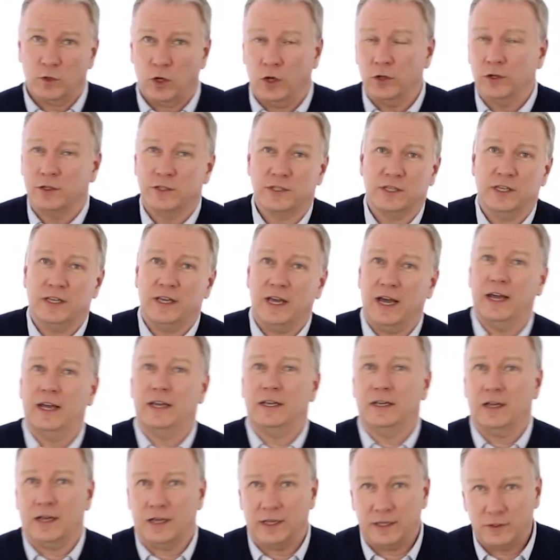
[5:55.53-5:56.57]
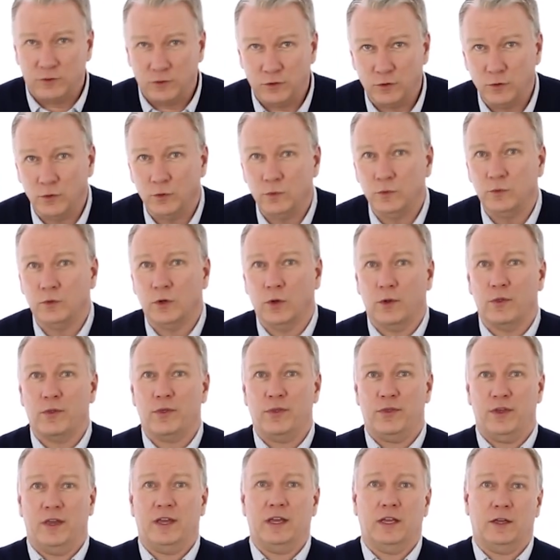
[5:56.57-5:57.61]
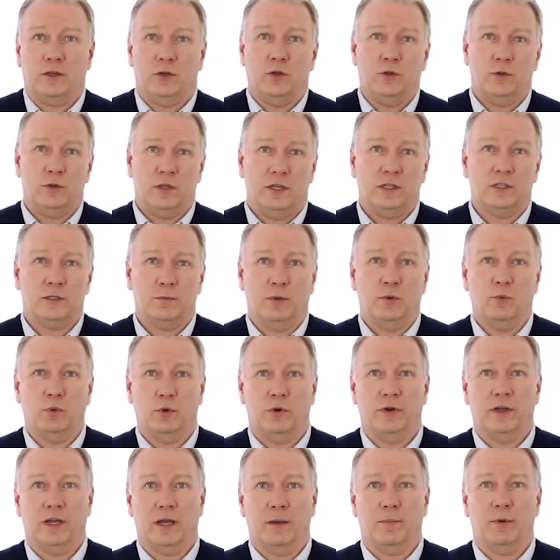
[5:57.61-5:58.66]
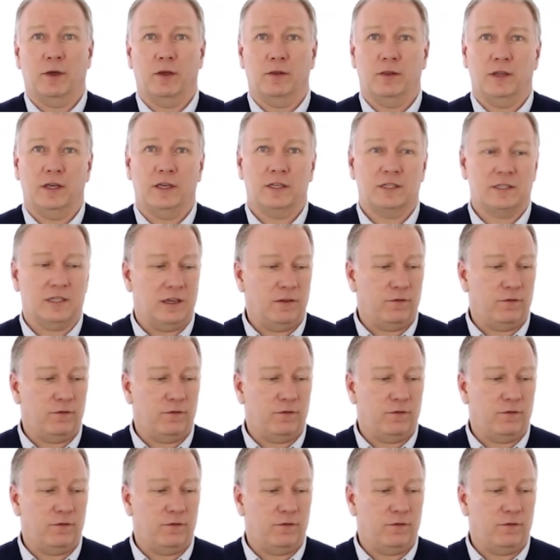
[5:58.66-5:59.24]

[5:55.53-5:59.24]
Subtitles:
Honestly, I do not think you need to be worrying about this.